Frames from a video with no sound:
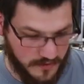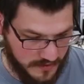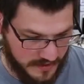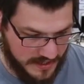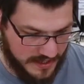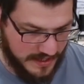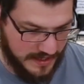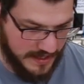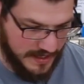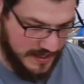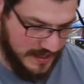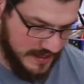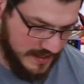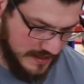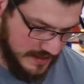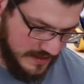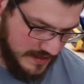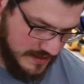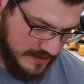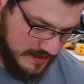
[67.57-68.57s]
Okay,
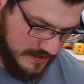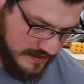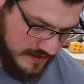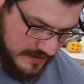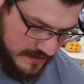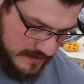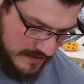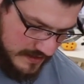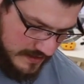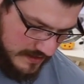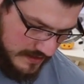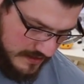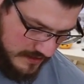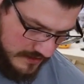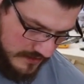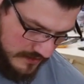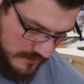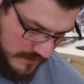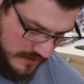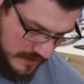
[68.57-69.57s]

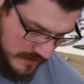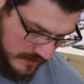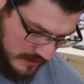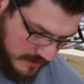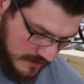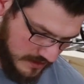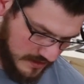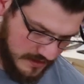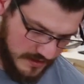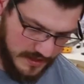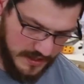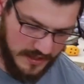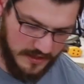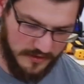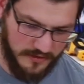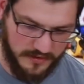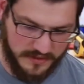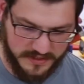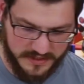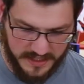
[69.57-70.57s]
here we are, and
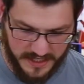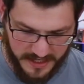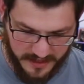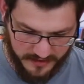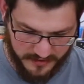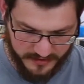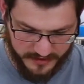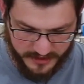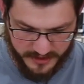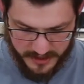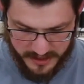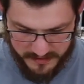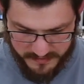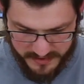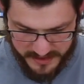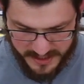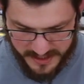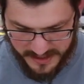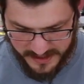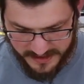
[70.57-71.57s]
it looks like there's going to
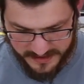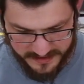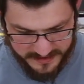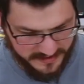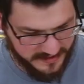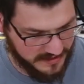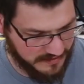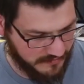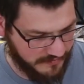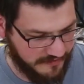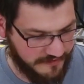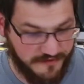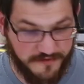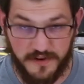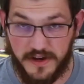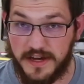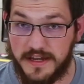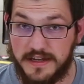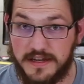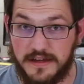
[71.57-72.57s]
be some
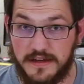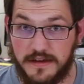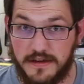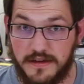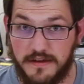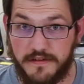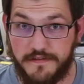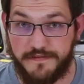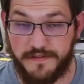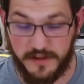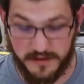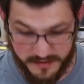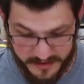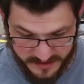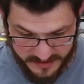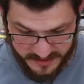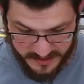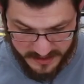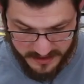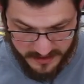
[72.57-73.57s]
fun
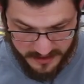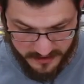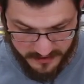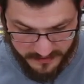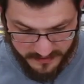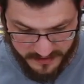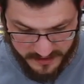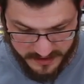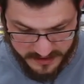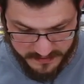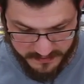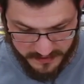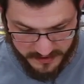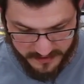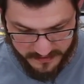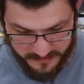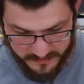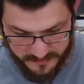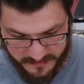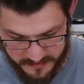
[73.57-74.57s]
filaments in here this
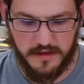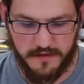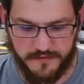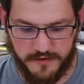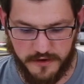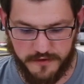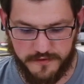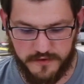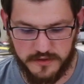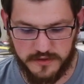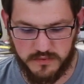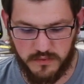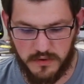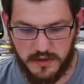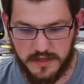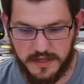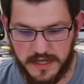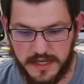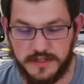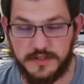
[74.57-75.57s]
month. The very first
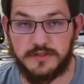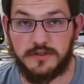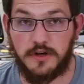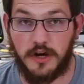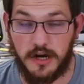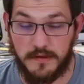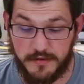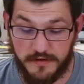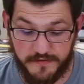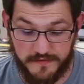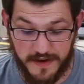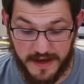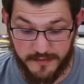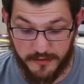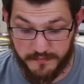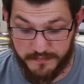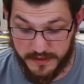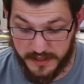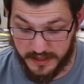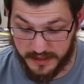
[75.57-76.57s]
one is Carbon
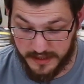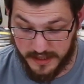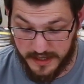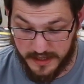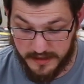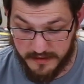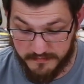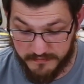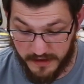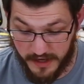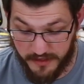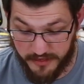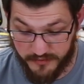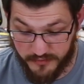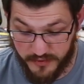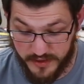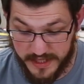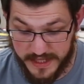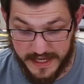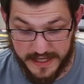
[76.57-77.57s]
Fiber PLA by
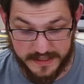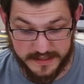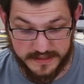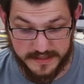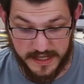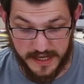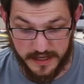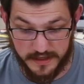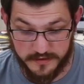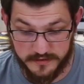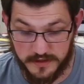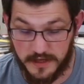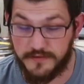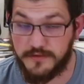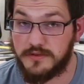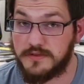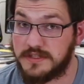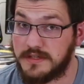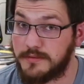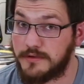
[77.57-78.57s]
3DX Tech. So I've
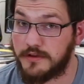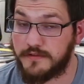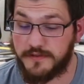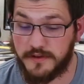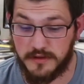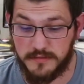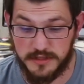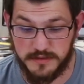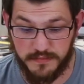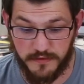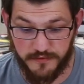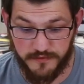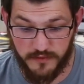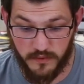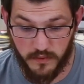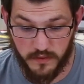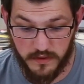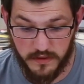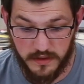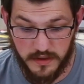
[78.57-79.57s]
used some of their filaments
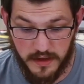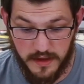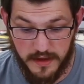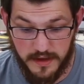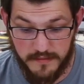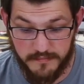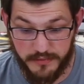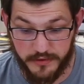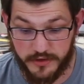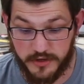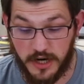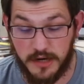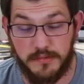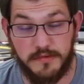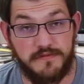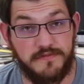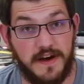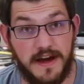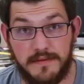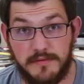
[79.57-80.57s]
before, but
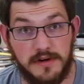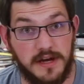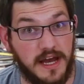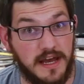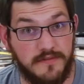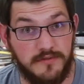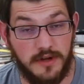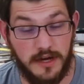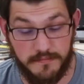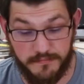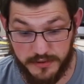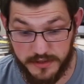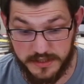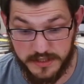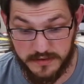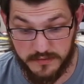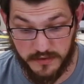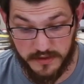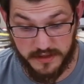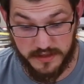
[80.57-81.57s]
carbon fiber I have not
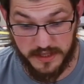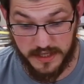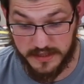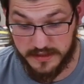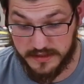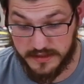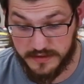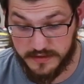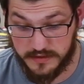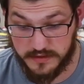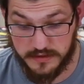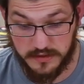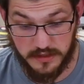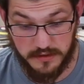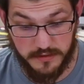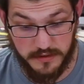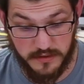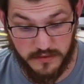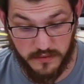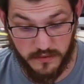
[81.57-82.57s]
printed with yet. This is
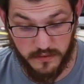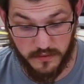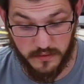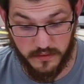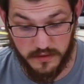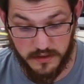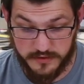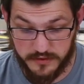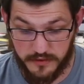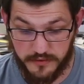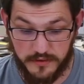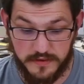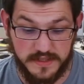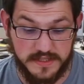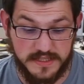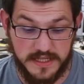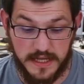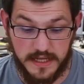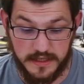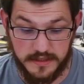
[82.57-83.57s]
gonna be cool. Let's go through the
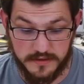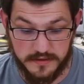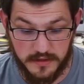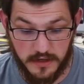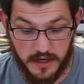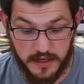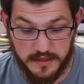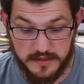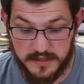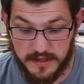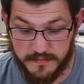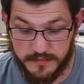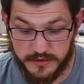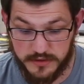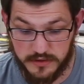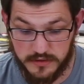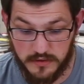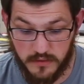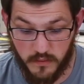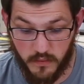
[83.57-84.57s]
settings. Hot end
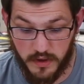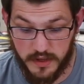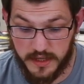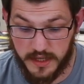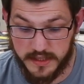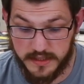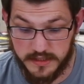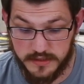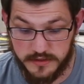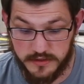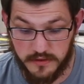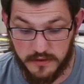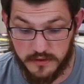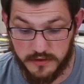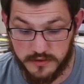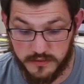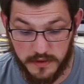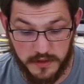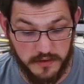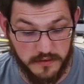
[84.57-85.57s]
temperature, 190,
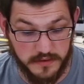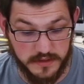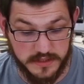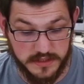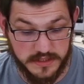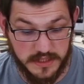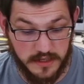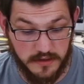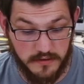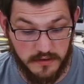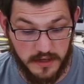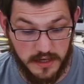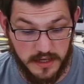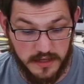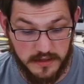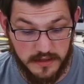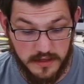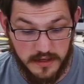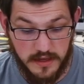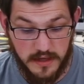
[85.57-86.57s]
220 degrees
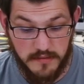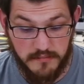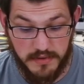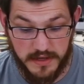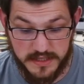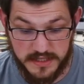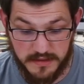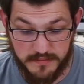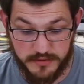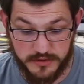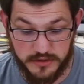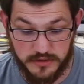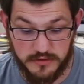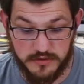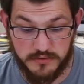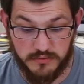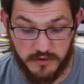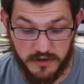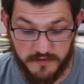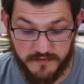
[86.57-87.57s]
centigrade. Bed temperature,
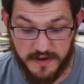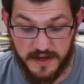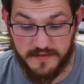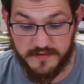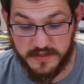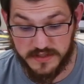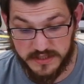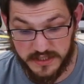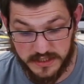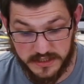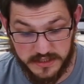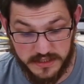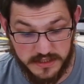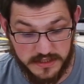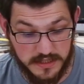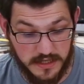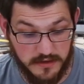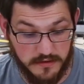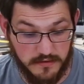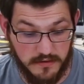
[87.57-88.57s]
25 to 60
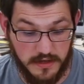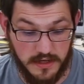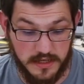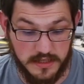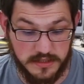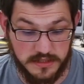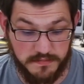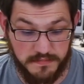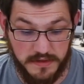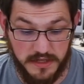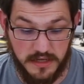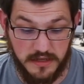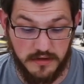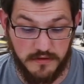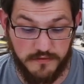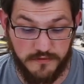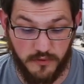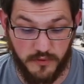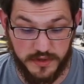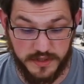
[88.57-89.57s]
centigrade.
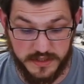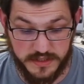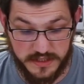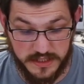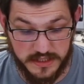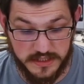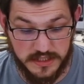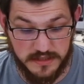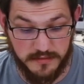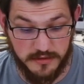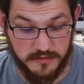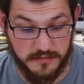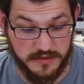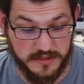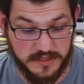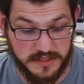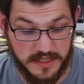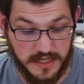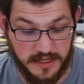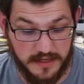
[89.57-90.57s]
Speed, 40 to 60
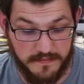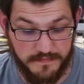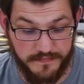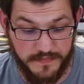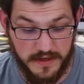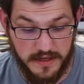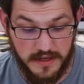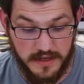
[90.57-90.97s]
millimeters a second.